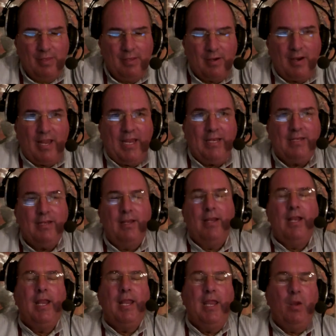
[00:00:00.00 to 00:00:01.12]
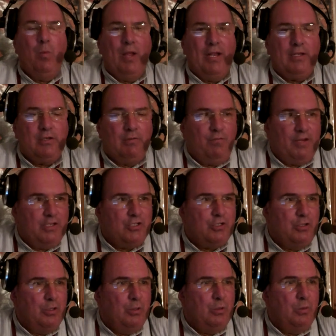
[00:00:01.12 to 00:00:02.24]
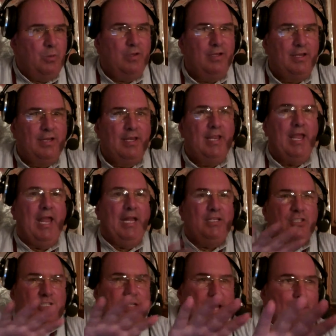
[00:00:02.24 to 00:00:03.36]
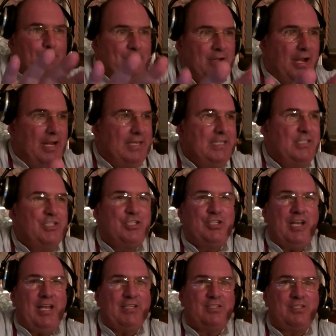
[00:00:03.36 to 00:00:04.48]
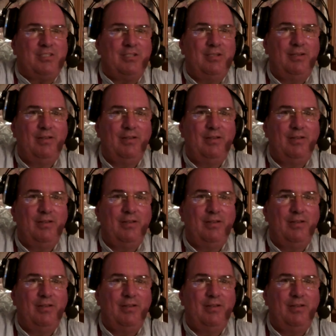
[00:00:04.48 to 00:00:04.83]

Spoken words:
All right? He went to Vishnu and stepped on his chest.